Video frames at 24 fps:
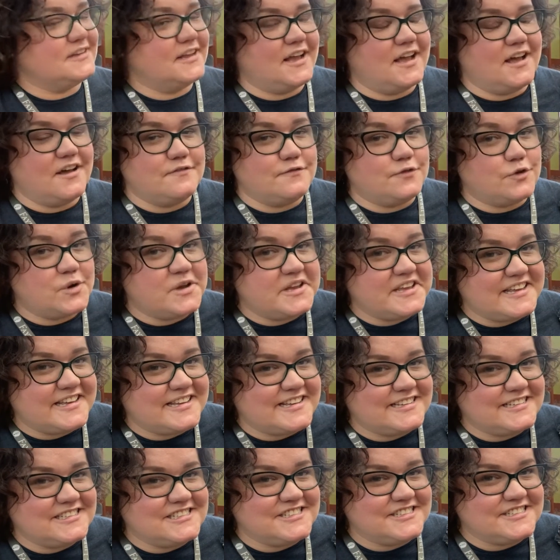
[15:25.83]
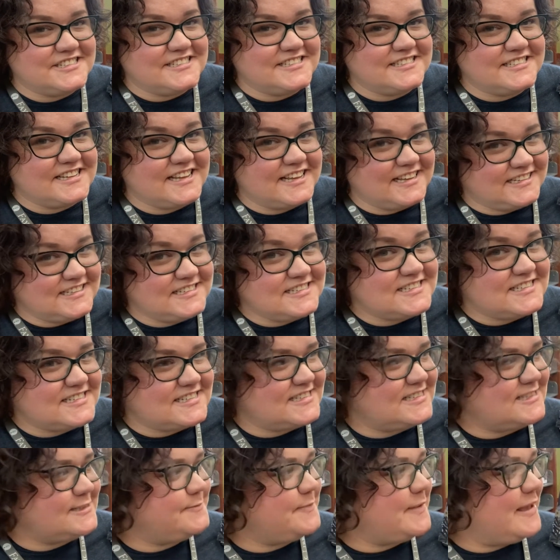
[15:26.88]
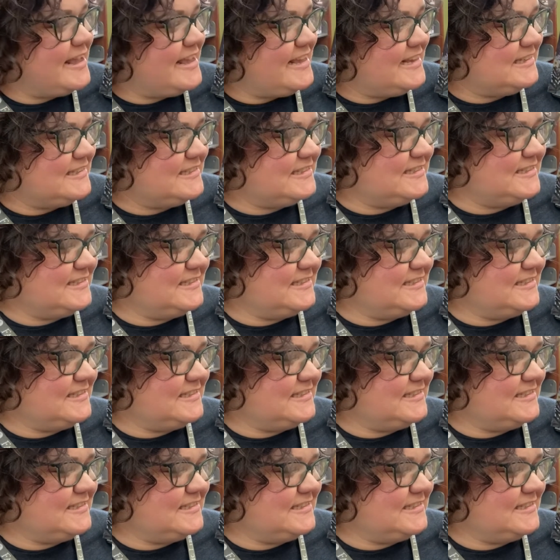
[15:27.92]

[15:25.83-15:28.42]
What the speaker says: a voyage into space.